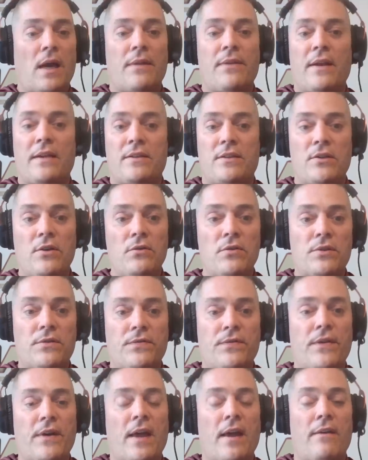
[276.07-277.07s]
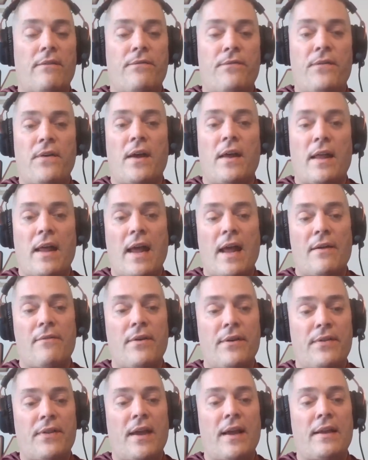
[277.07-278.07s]
I think Deuce fit fit
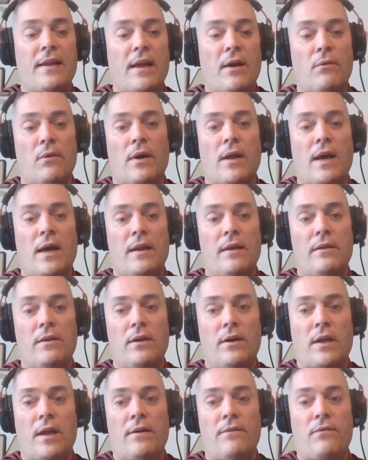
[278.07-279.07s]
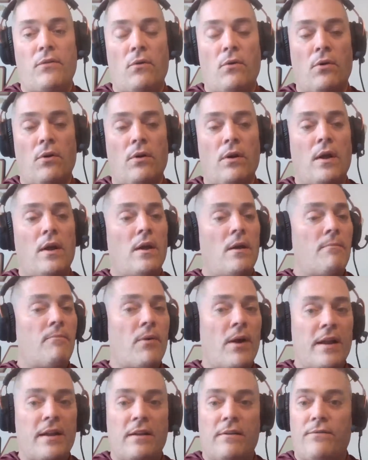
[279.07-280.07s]
everything they were kind of looking for.
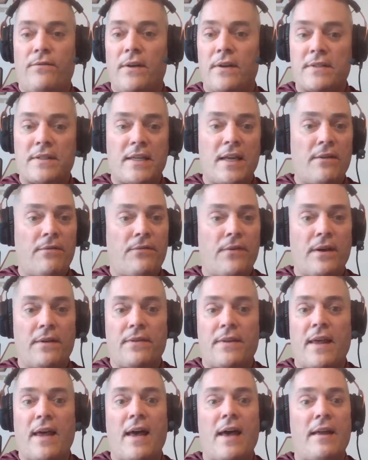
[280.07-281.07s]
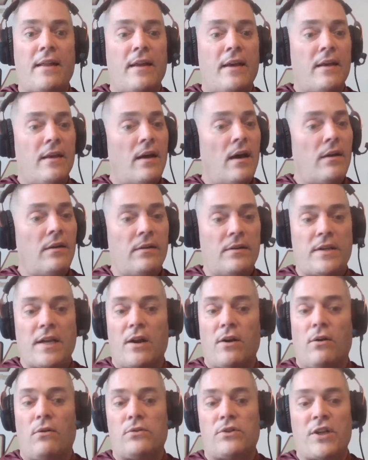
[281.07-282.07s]
Brandon Fiske fit that.
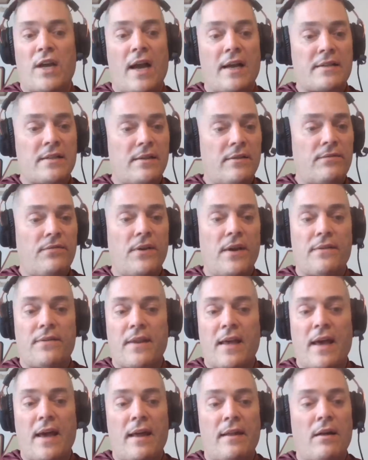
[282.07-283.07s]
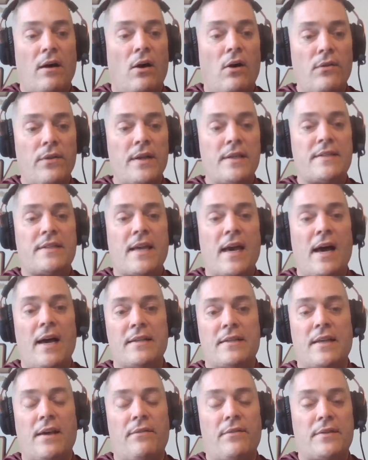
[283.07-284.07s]
Daryl Jackson fit that. All these
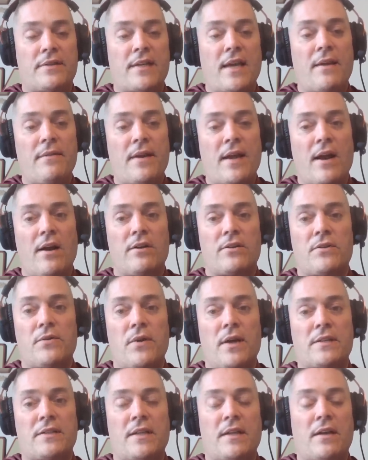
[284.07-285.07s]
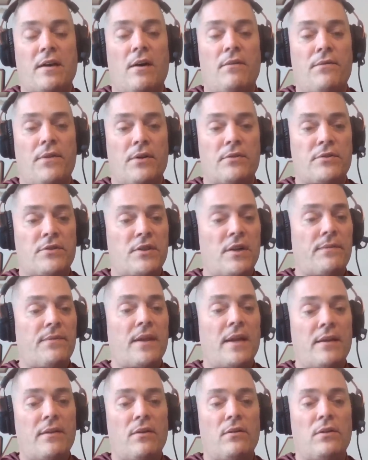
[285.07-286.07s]
guys have a same characteristic of there's
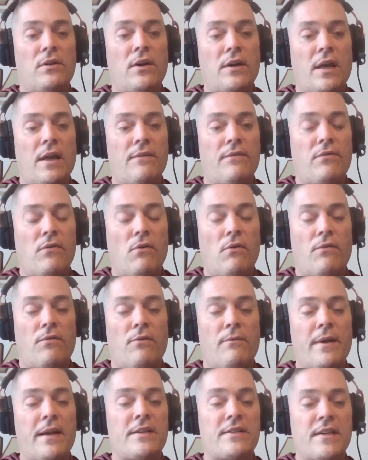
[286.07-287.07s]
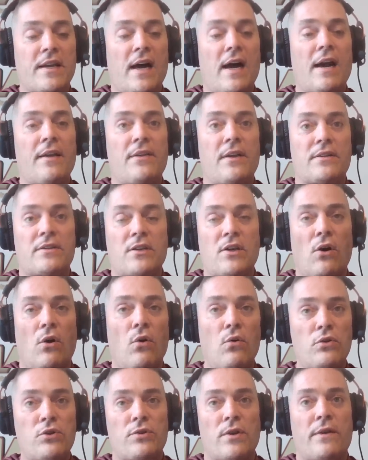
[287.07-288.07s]
something they're looking for from each guy that's
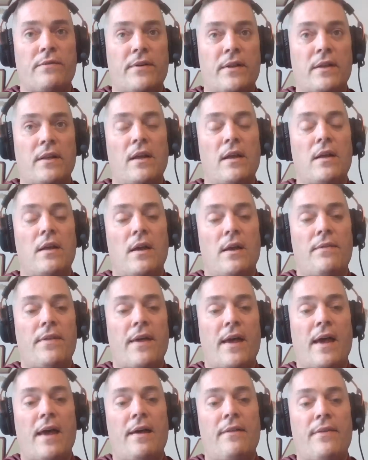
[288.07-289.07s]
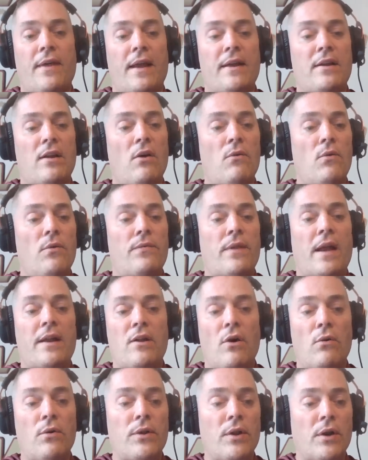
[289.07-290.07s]
goal driven, that they know they
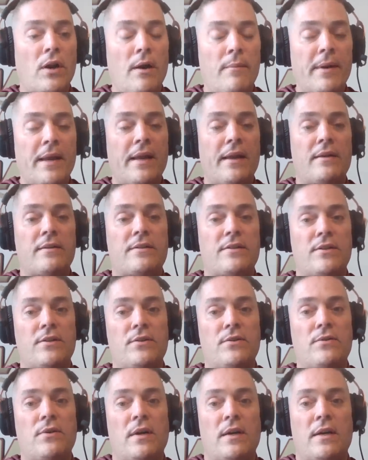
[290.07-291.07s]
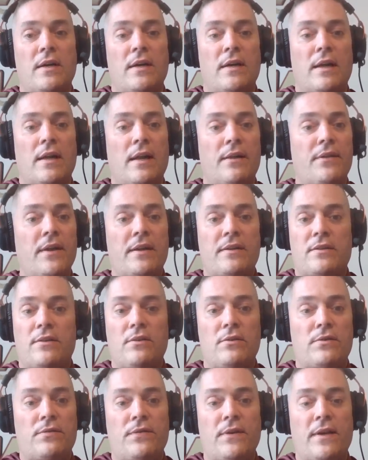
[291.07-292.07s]
know what they're coming into, and I think
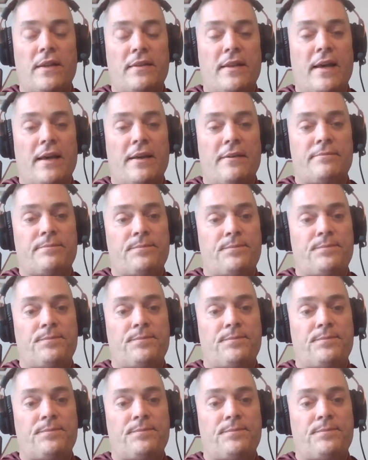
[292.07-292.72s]
Deuce fit that.